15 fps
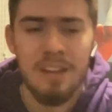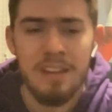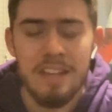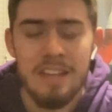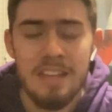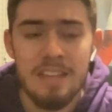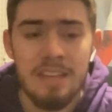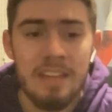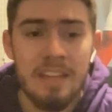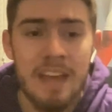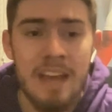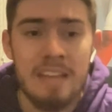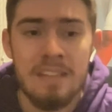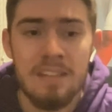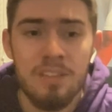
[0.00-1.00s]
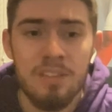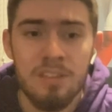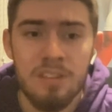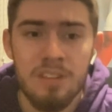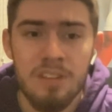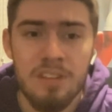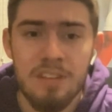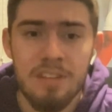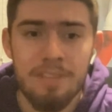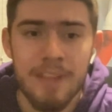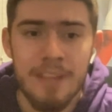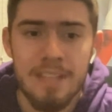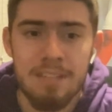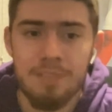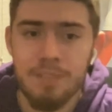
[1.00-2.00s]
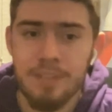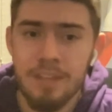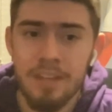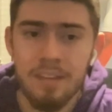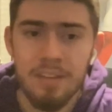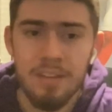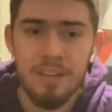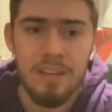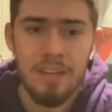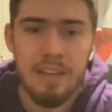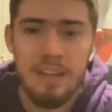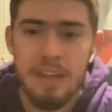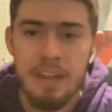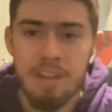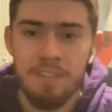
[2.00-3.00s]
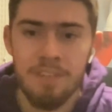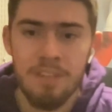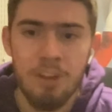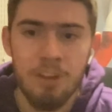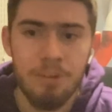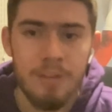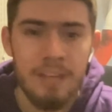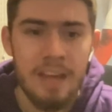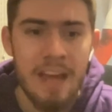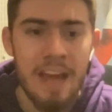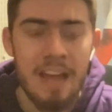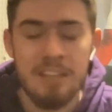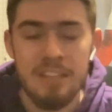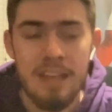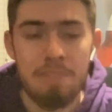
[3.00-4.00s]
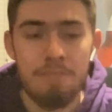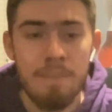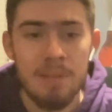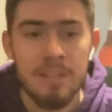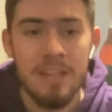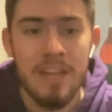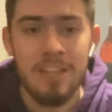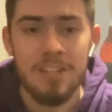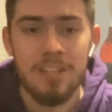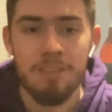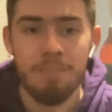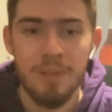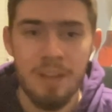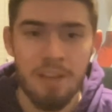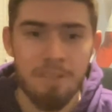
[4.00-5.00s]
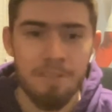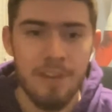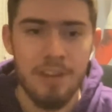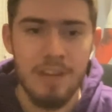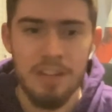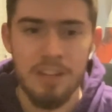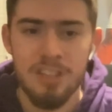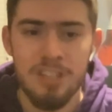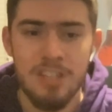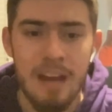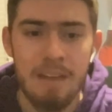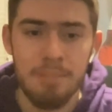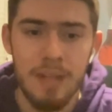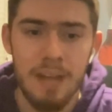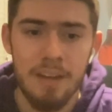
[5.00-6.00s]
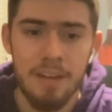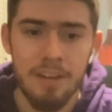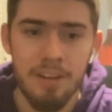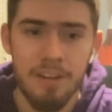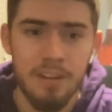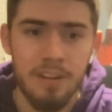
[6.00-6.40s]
He hasn't looked good defensively, even though he has that reputation of being a very good shot blocker.